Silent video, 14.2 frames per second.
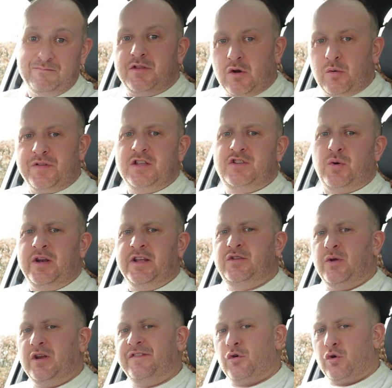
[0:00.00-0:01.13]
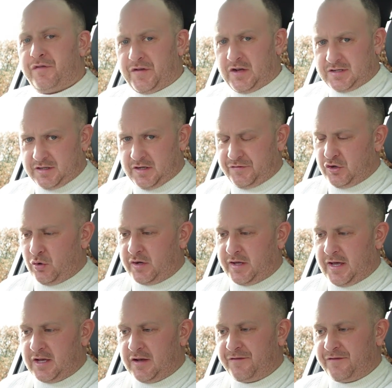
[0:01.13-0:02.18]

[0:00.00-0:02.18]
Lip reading: Now with the 2024 facelift, you're getting